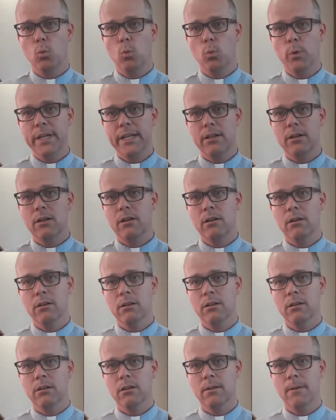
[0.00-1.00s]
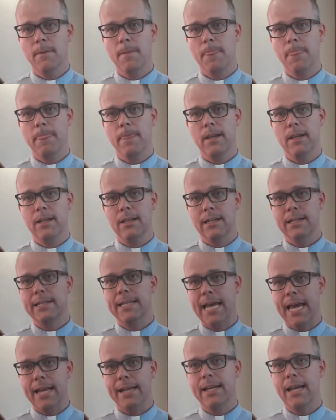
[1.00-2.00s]
We're in a
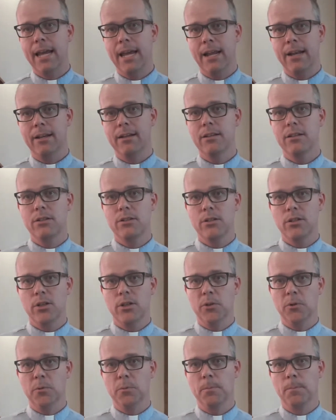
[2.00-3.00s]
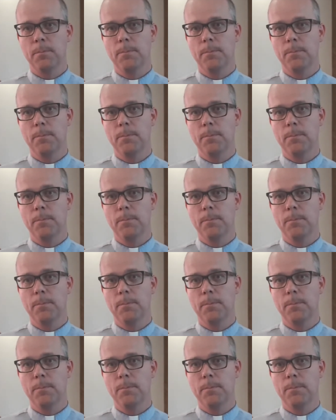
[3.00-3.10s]
dead end too.